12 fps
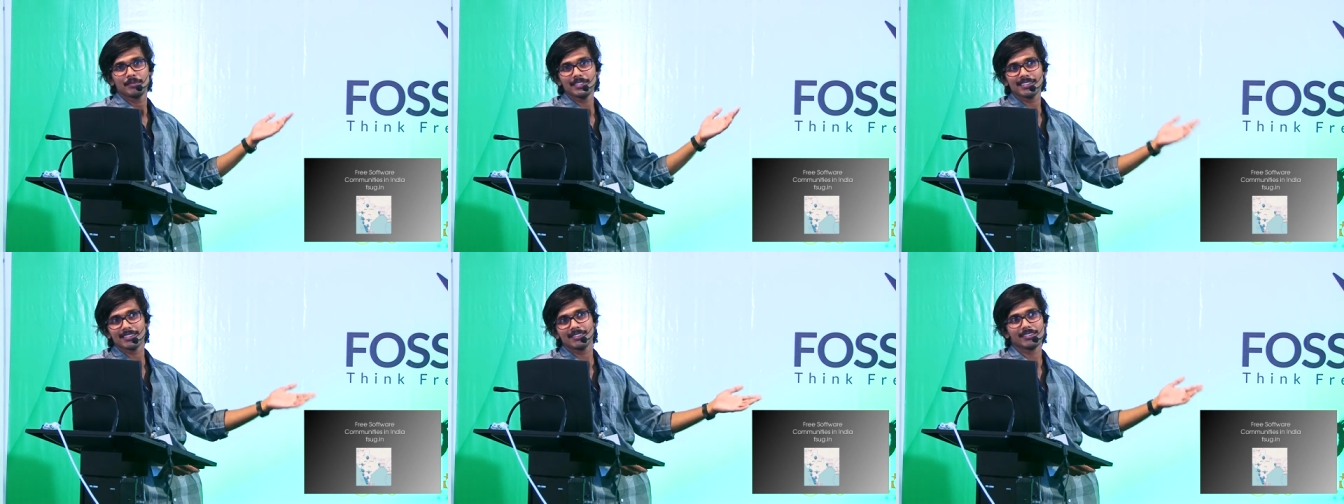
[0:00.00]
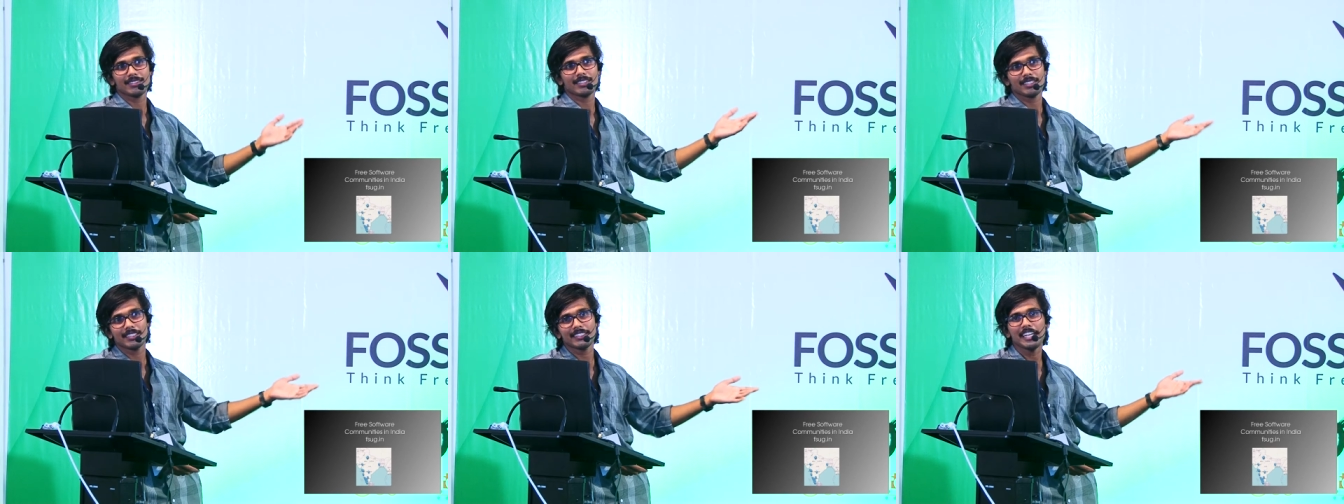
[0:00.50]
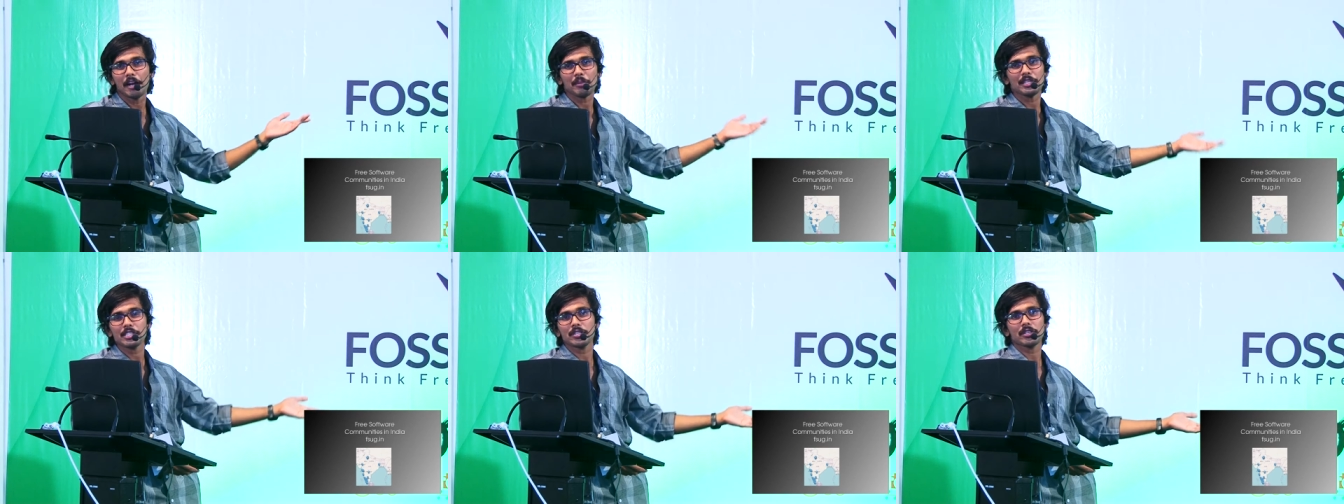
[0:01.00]
means uh,
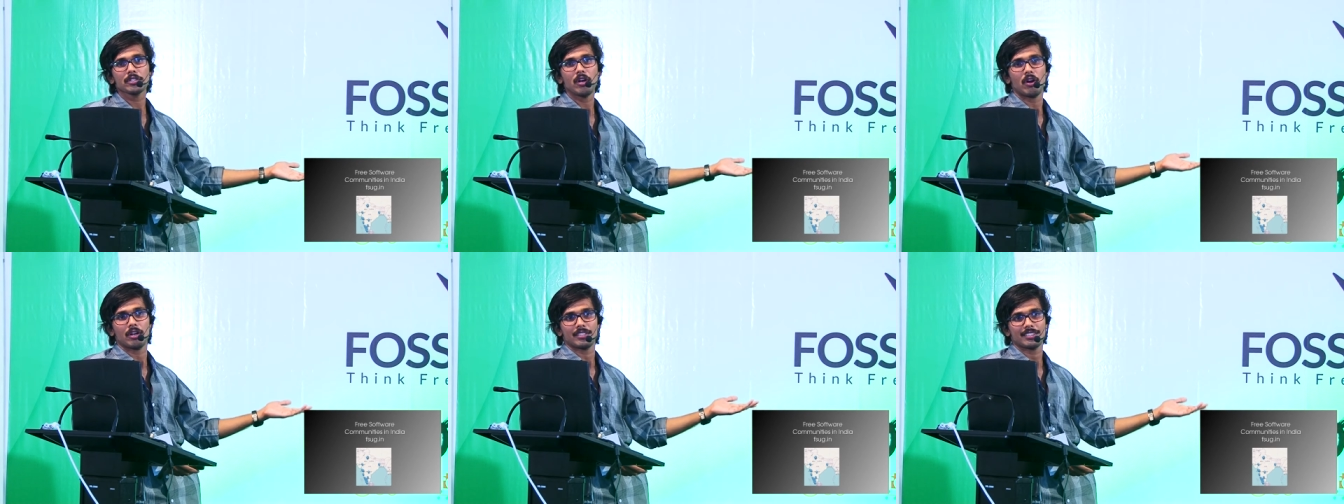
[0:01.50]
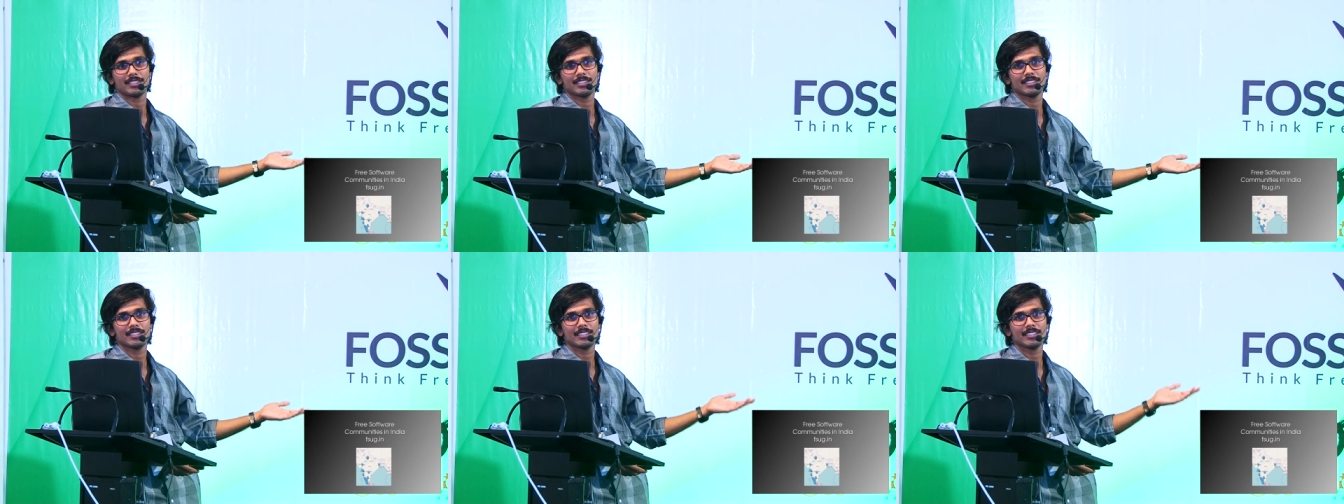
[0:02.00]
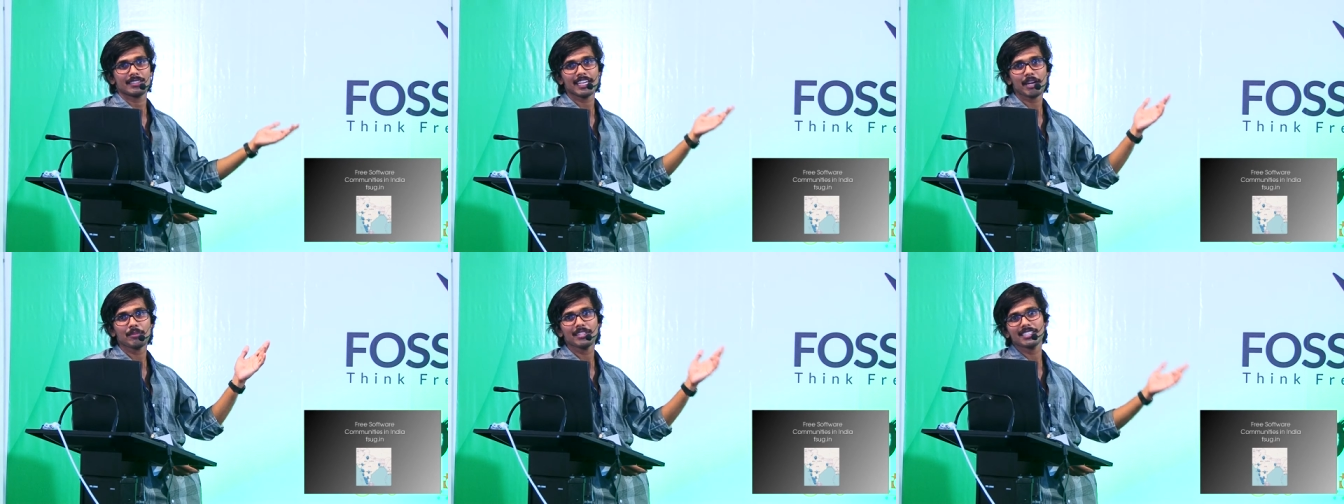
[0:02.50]
government is not a god
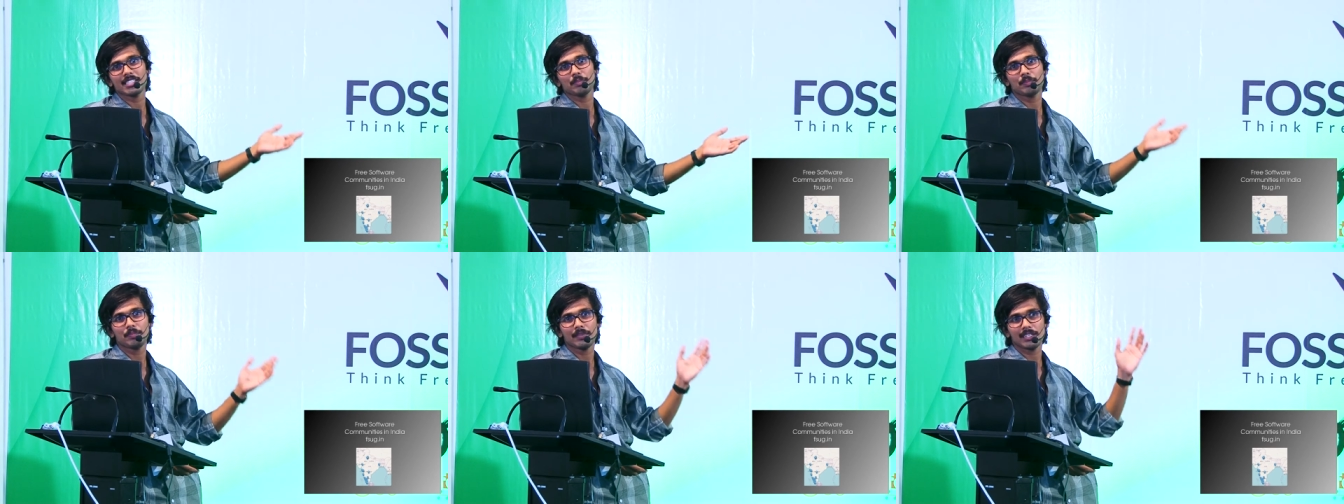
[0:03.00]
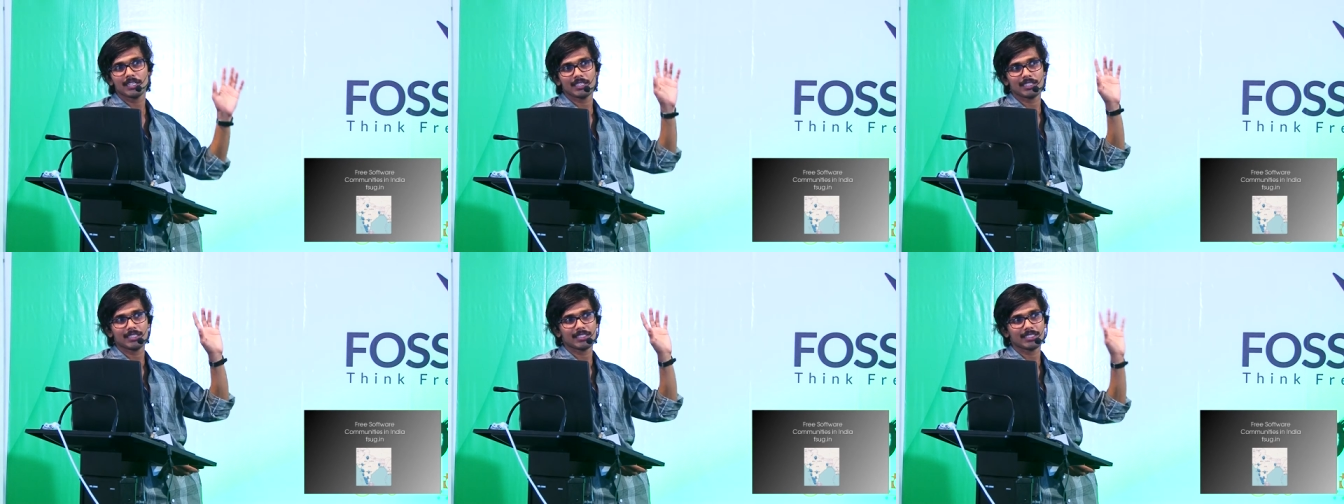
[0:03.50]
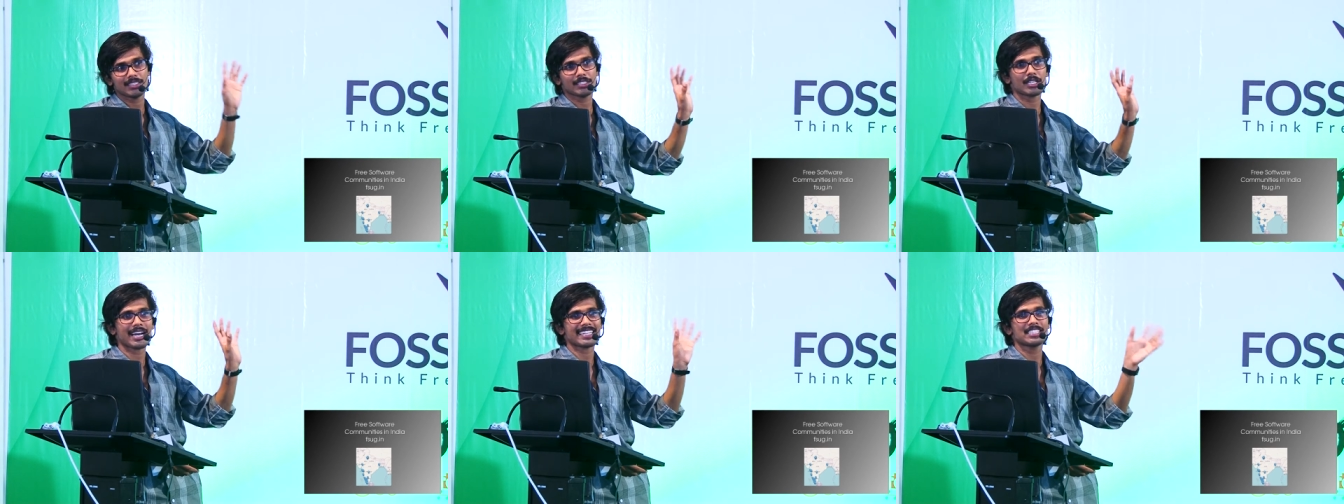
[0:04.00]
government is a uh,
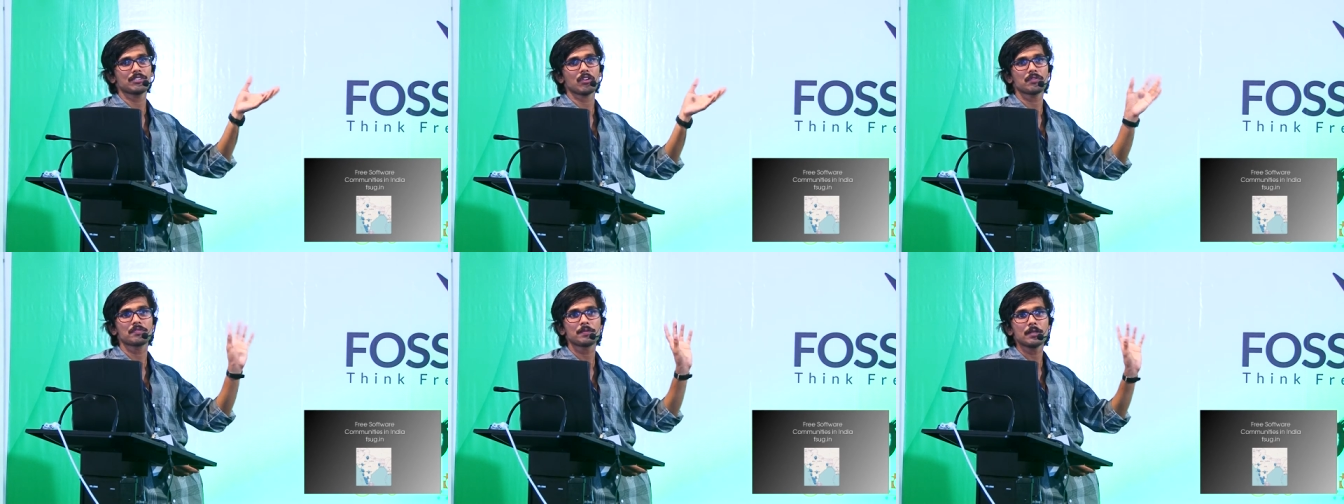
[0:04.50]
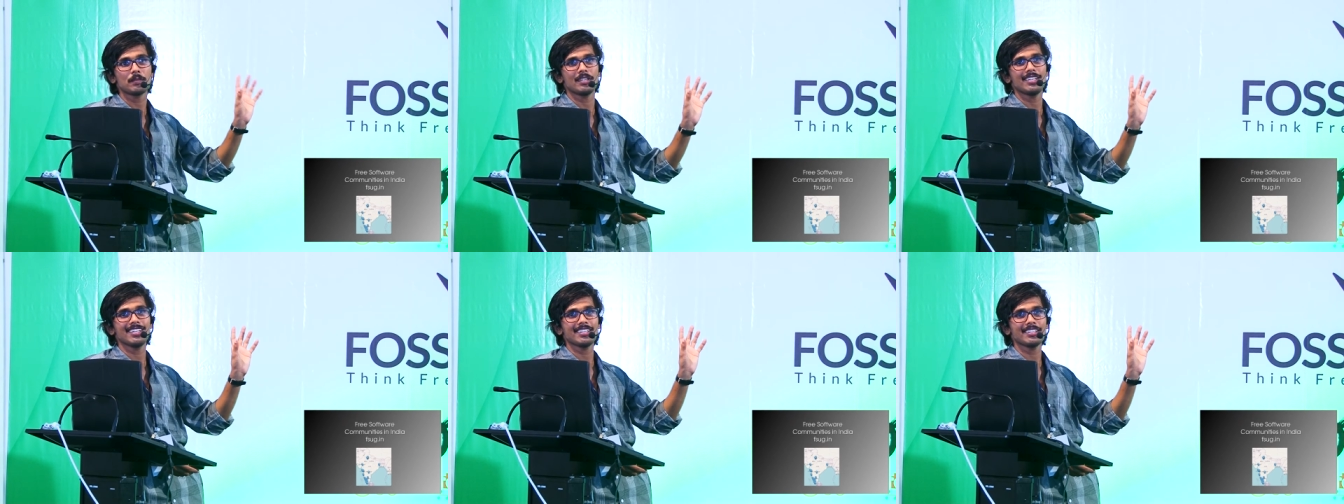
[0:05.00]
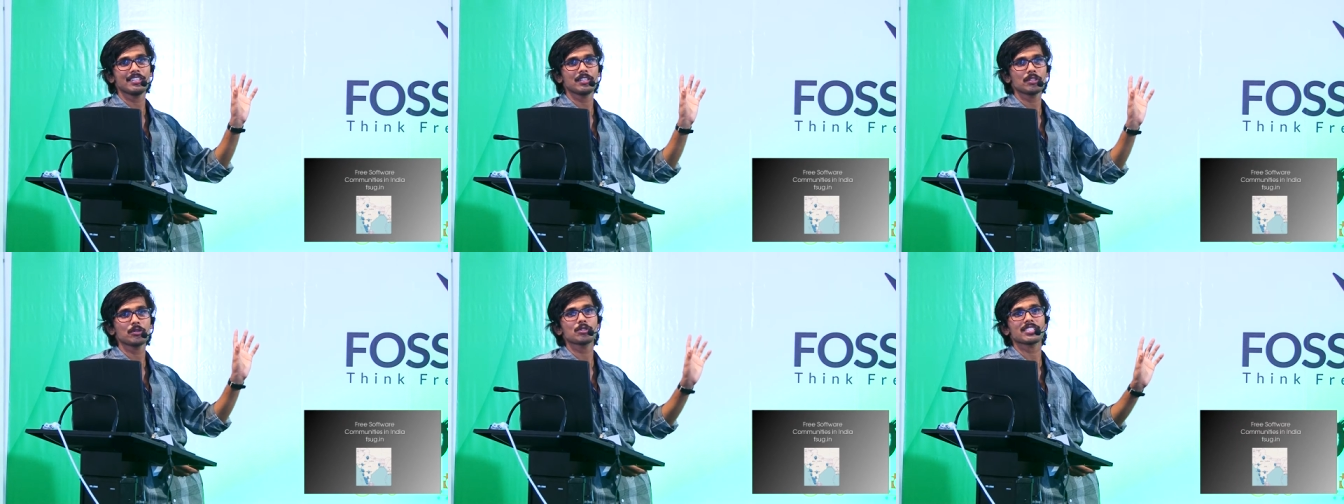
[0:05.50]
collective of people
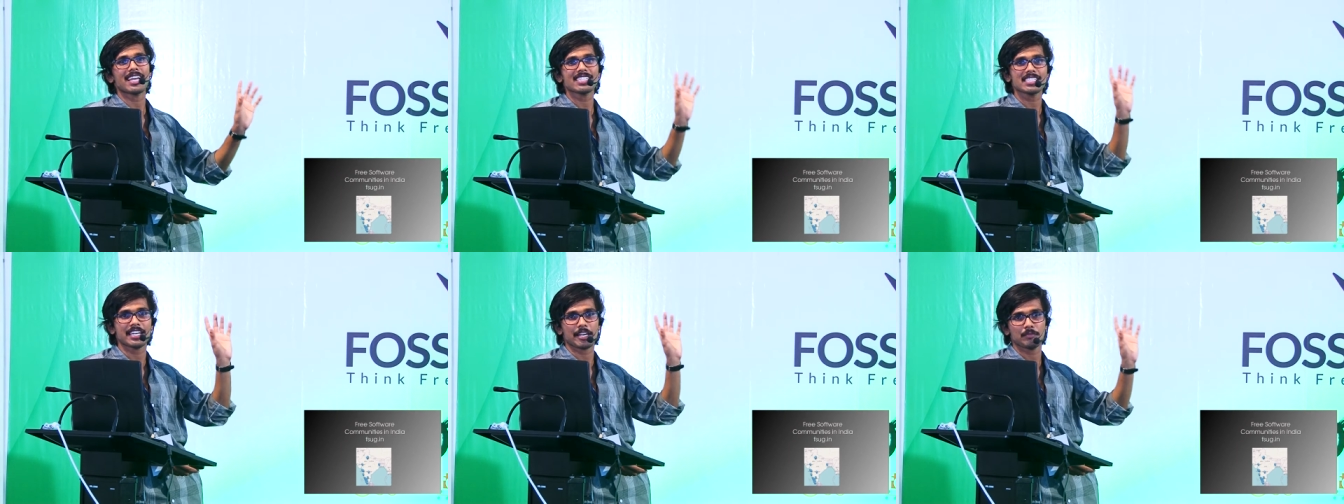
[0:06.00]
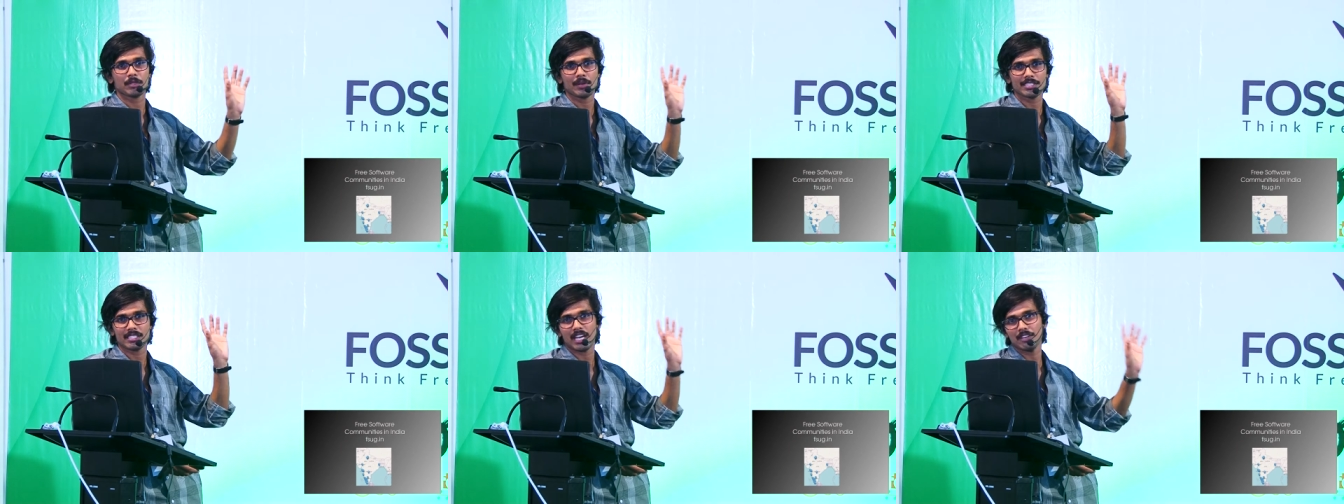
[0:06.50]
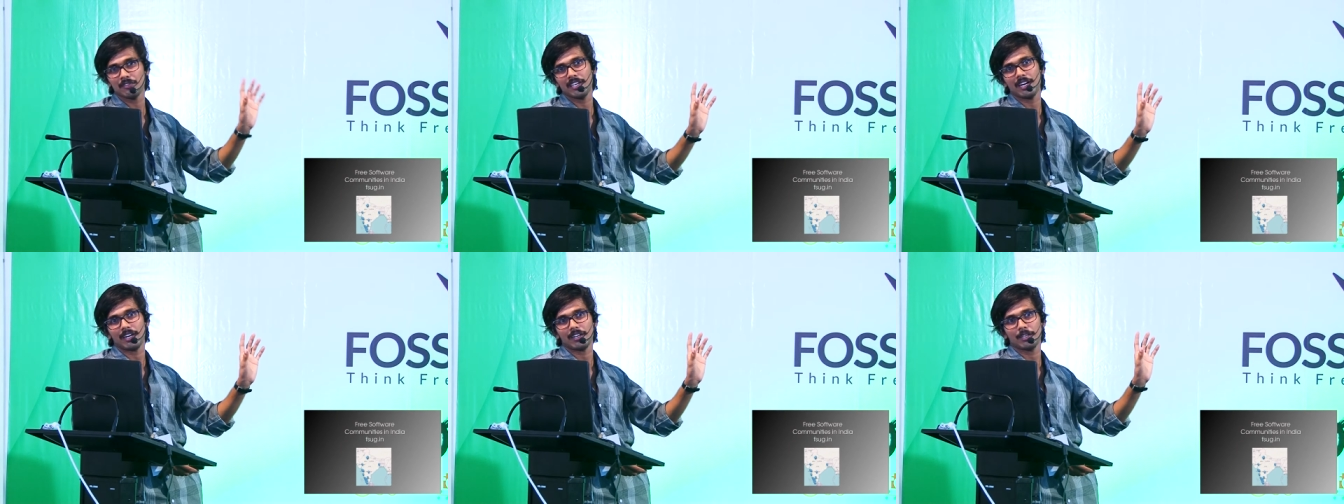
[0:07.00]
who's as corruptible as we
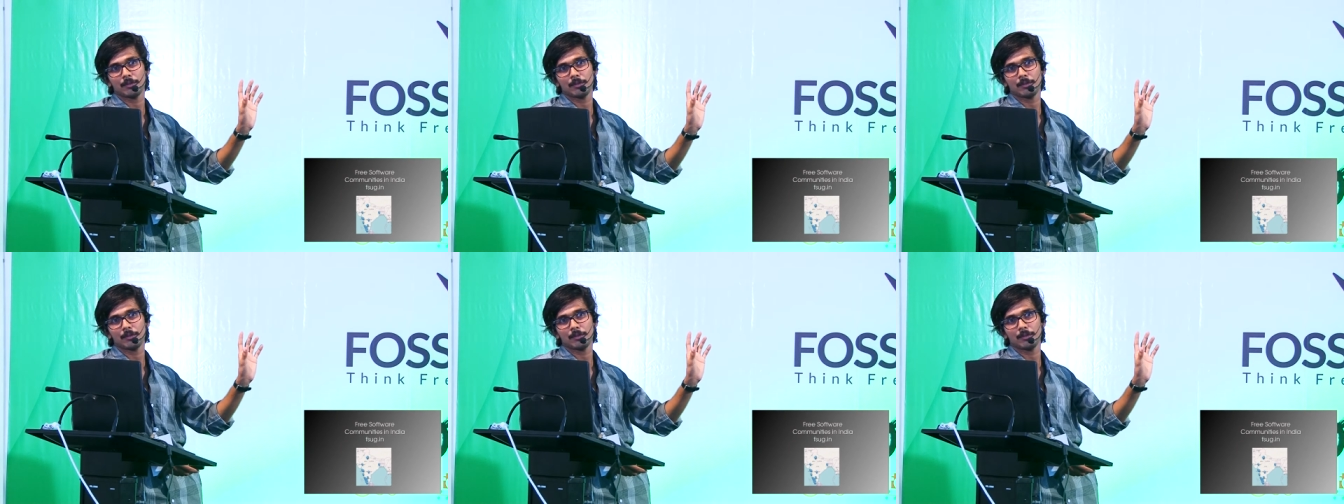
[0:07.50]
are